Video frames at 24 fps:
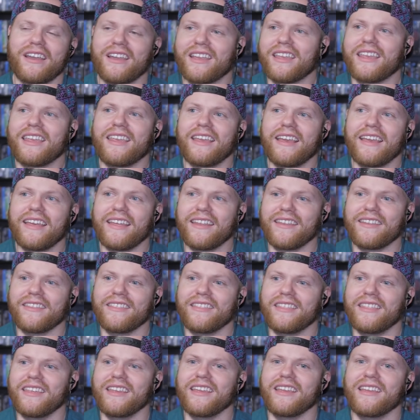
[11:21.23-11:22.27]

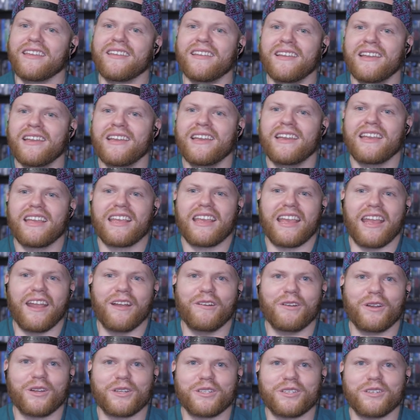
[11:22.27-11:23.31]
Again, the
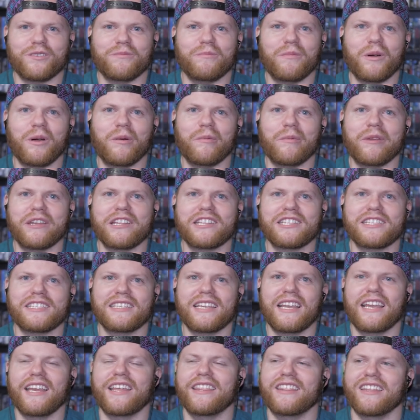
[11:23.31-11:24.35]
character moments
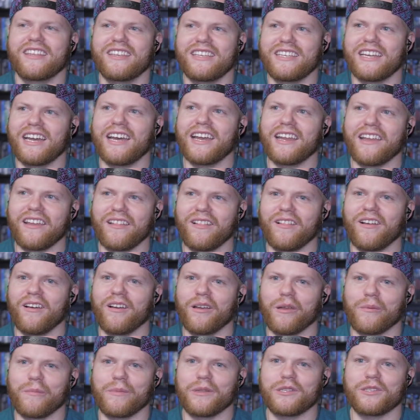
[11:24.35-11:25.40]
and the
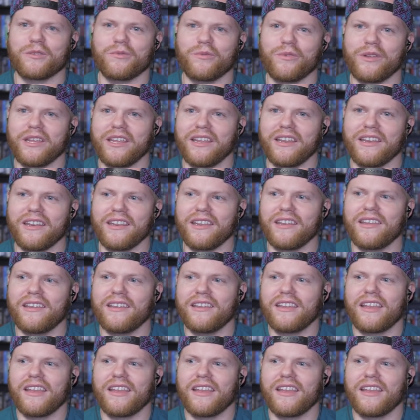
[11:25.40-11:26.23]
dialogue between